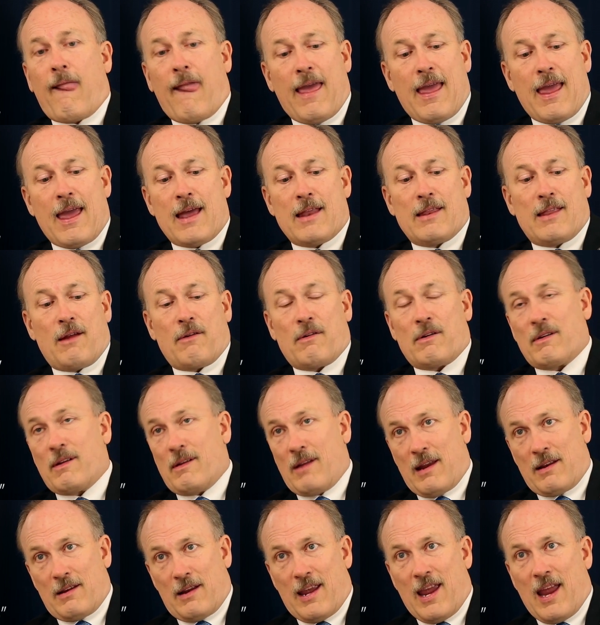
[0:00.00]
And they were
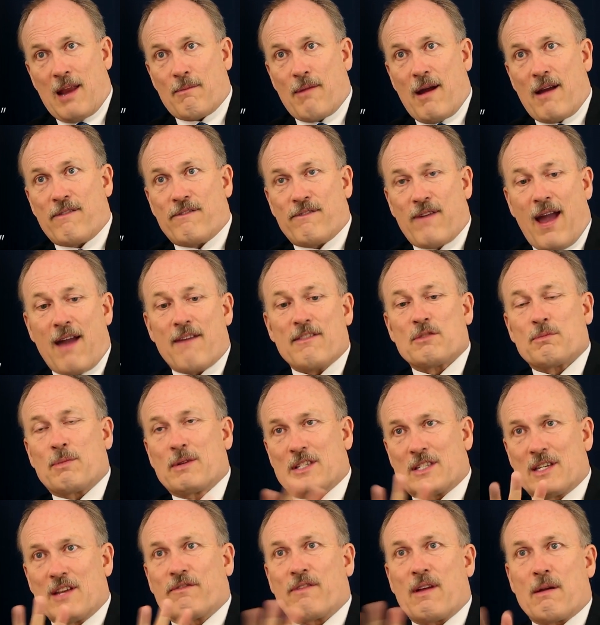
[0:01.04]
indicated by five
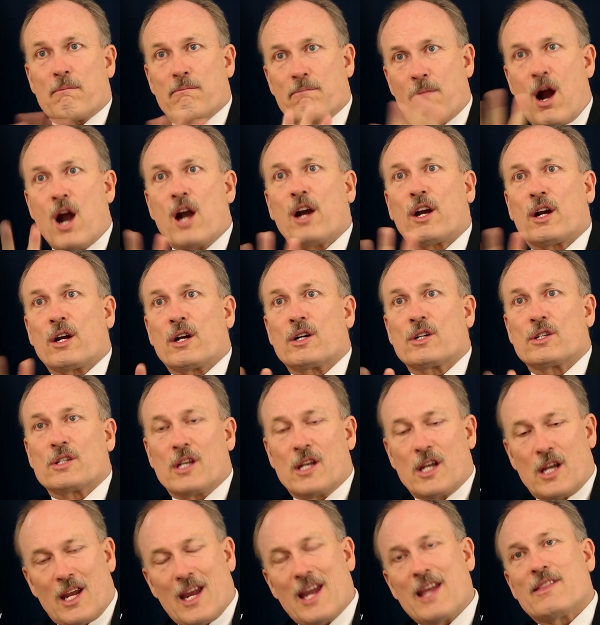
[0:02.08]
specific
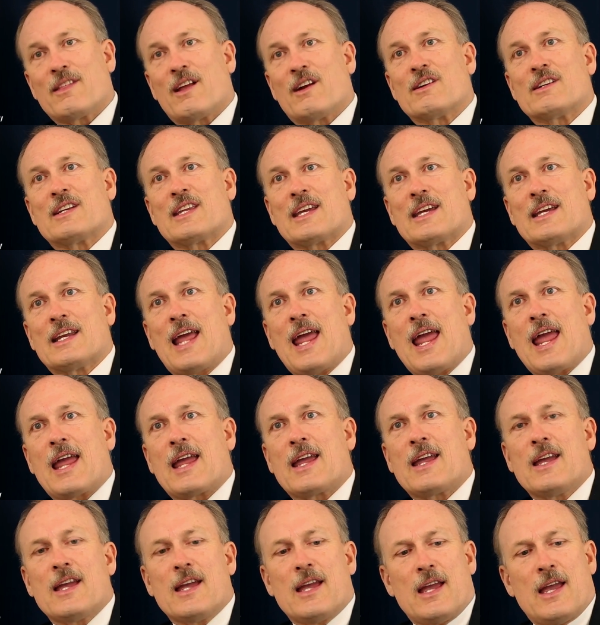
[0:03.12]
markers in their
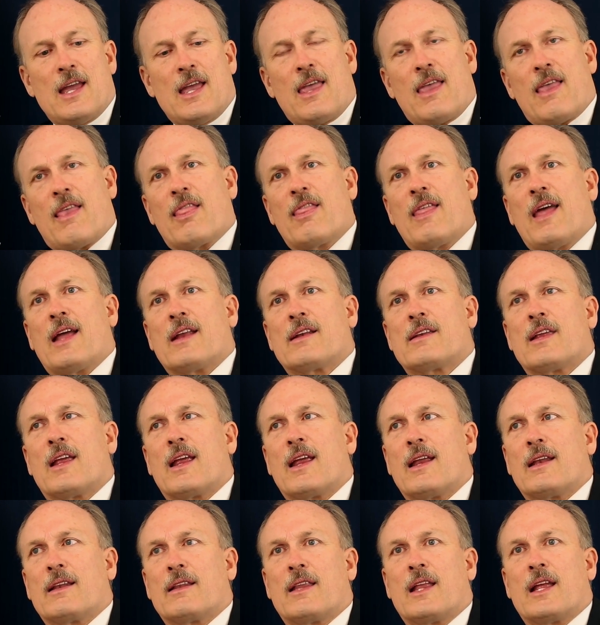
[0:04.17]
DNA that,
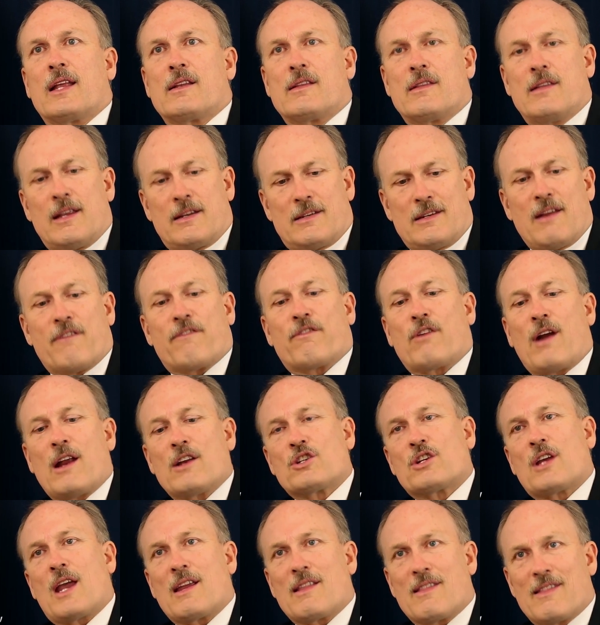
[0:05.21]
that, that
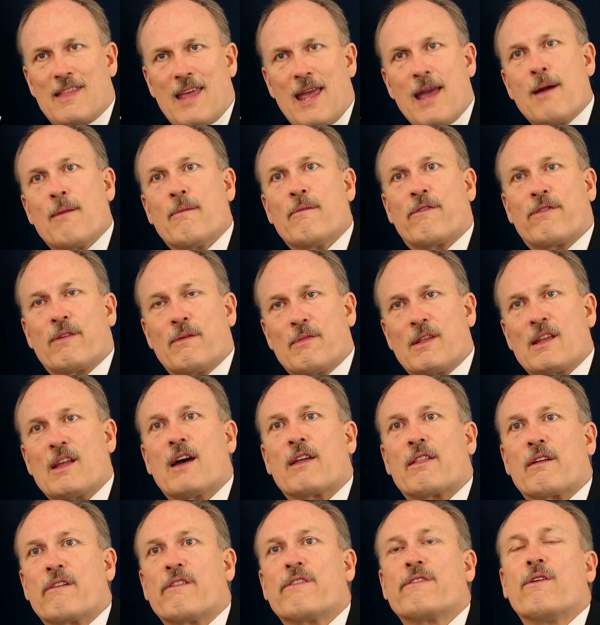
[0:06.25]
differentiate them from the
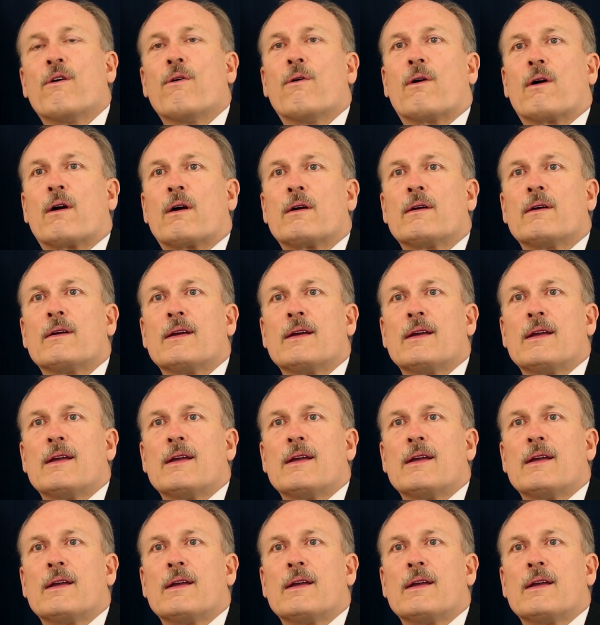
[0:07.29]
other four